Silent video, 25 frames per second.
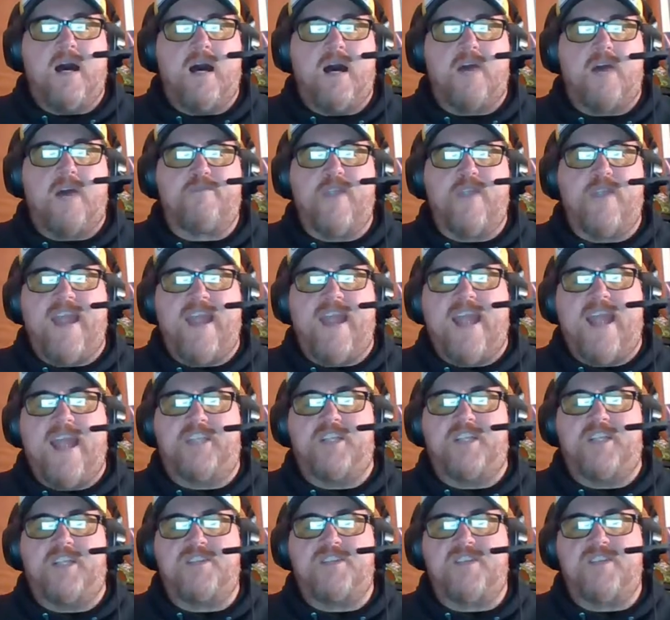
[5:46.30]
free
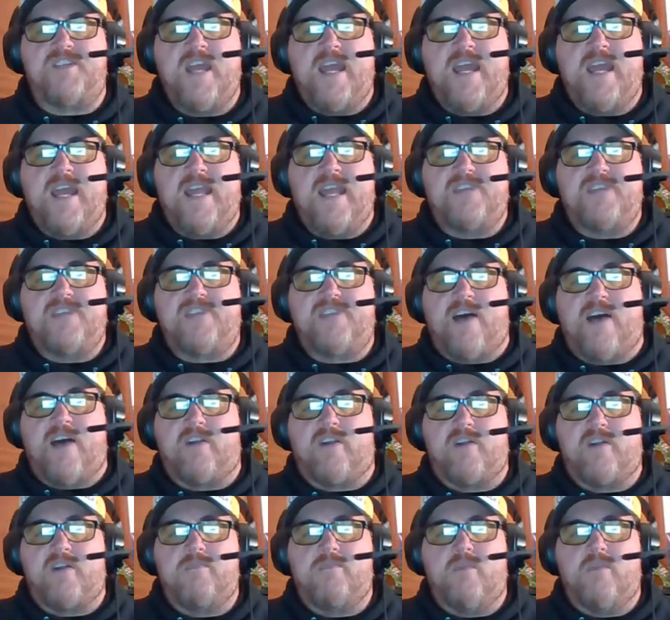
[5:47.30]
agents, he's telling
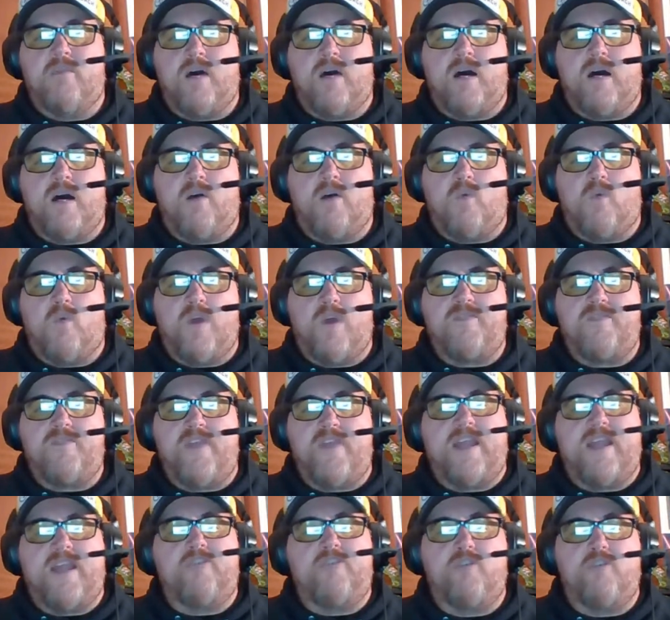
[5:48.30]
them one
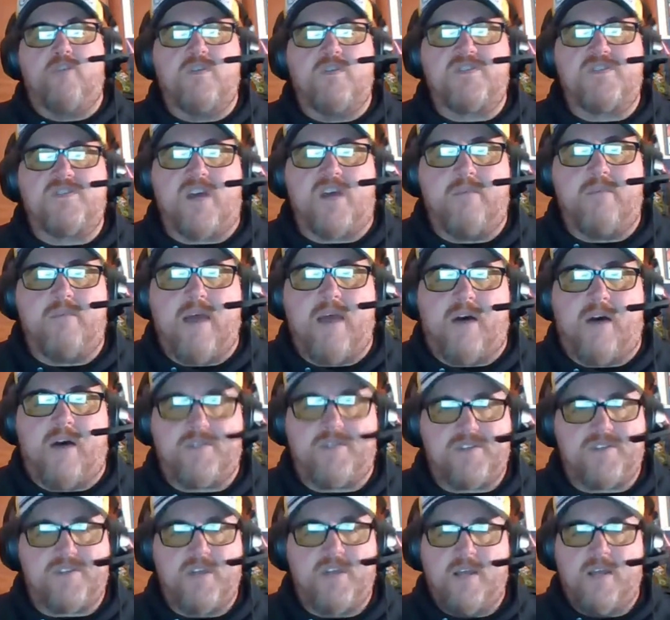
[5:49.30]
thing and doing something
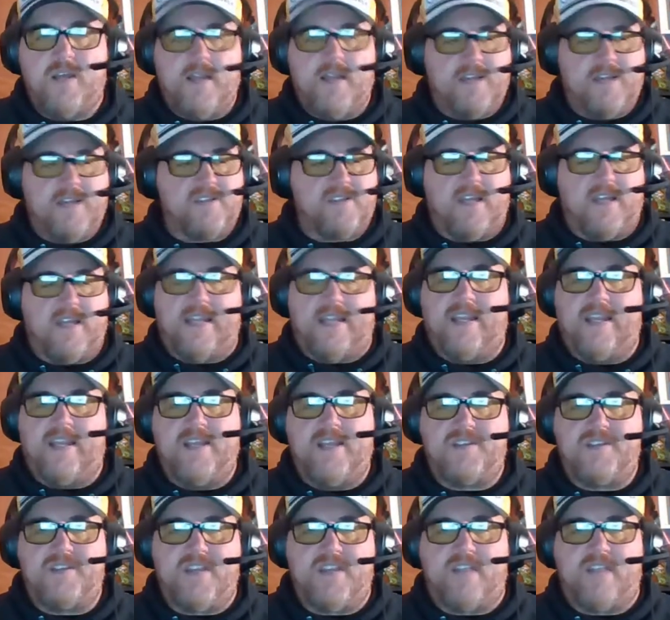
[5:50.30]
else. That's like it
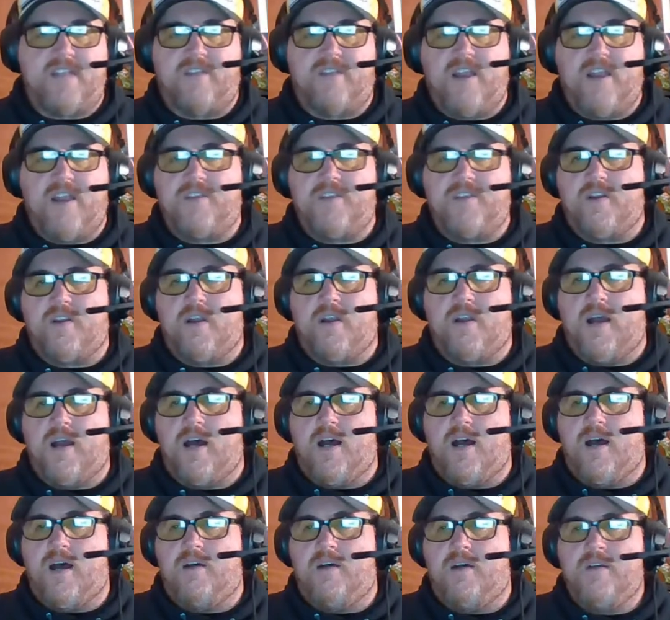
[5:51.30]
is in every
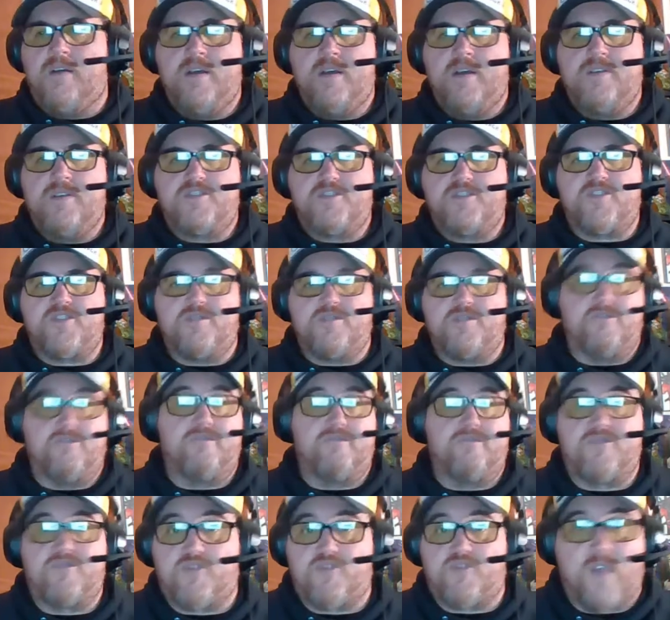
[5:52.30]
other
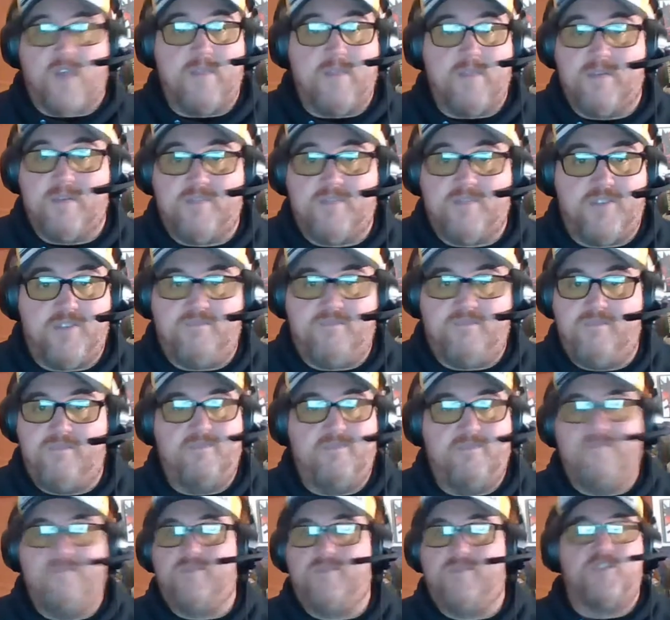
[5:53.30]
stream of
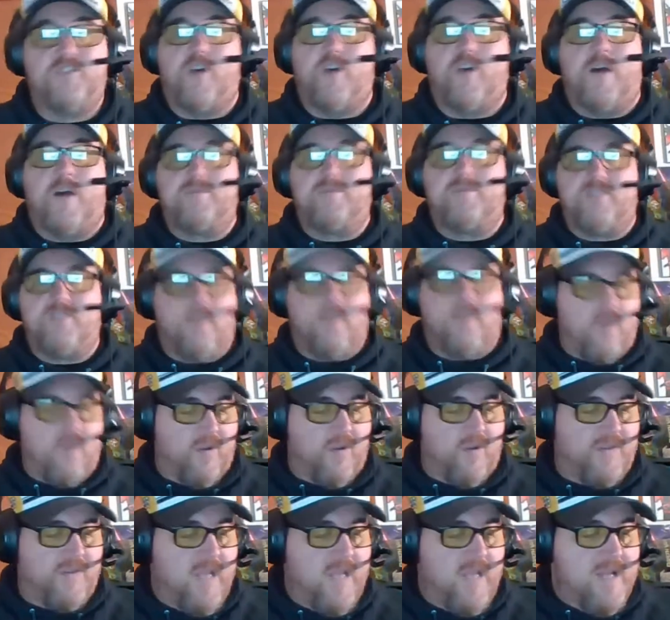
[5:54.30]
jobs in the
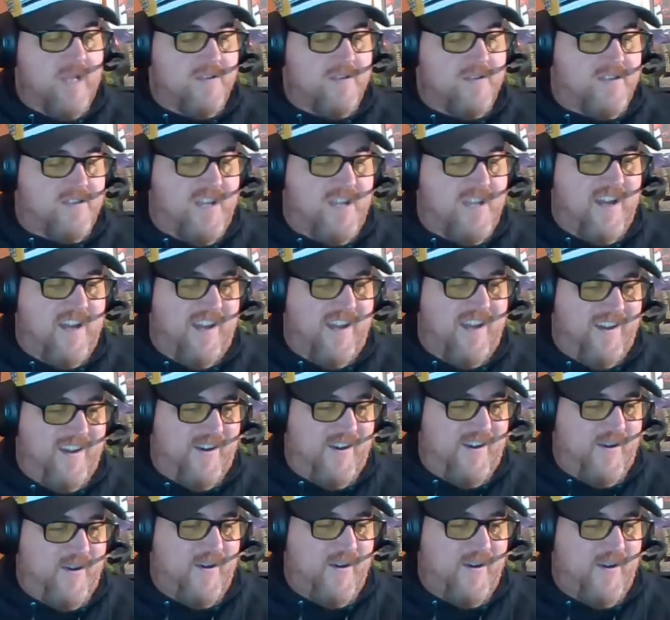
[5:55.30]
world.
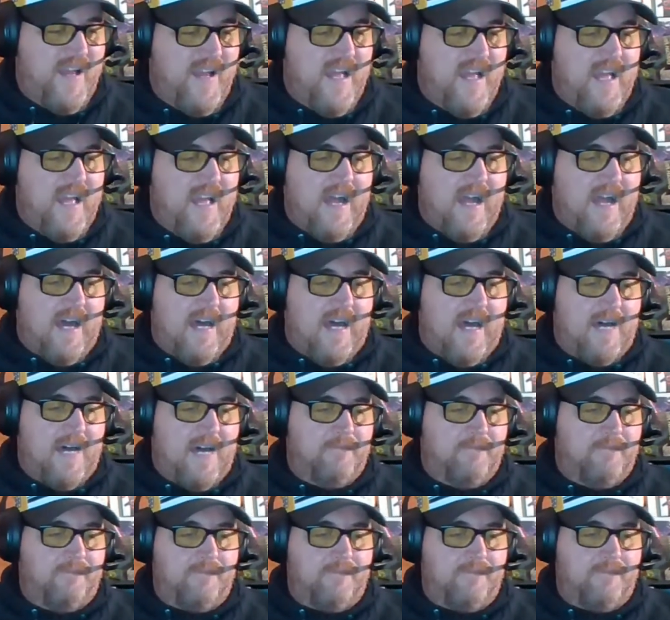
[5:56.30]
So,
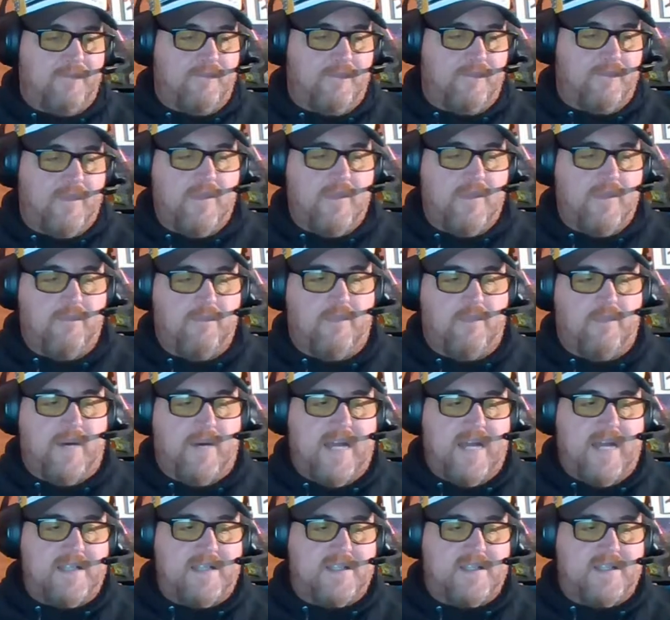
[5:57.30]

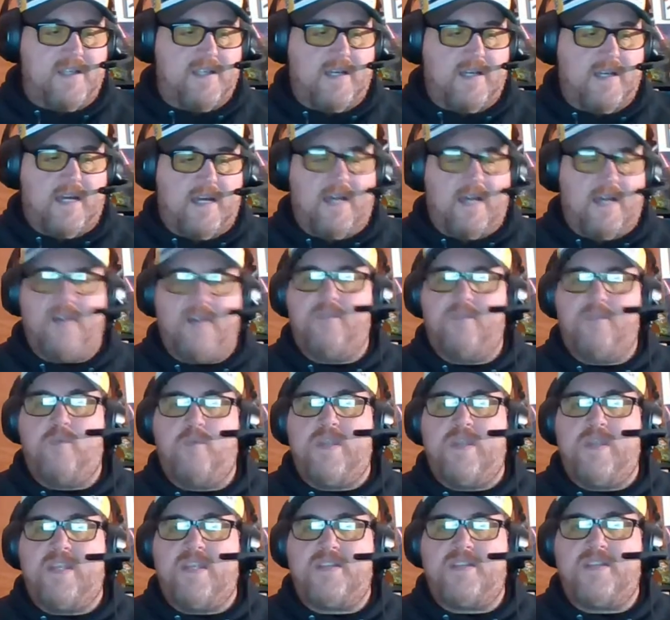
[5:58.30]
but
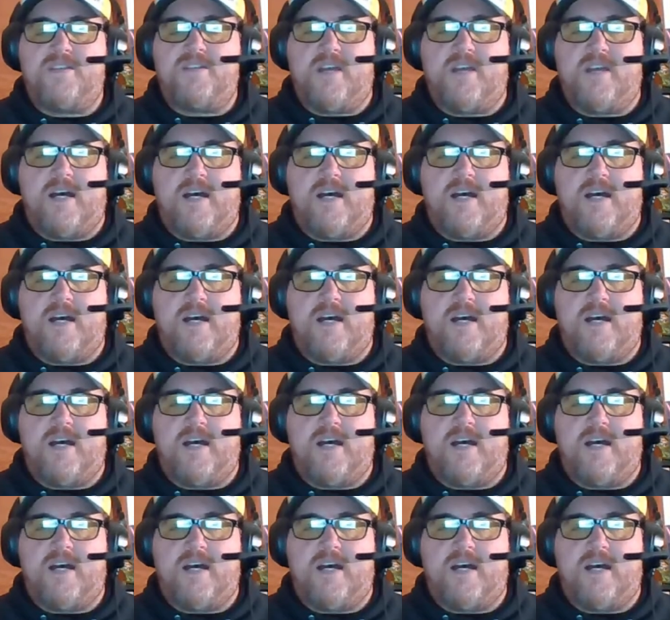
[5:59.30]
we did.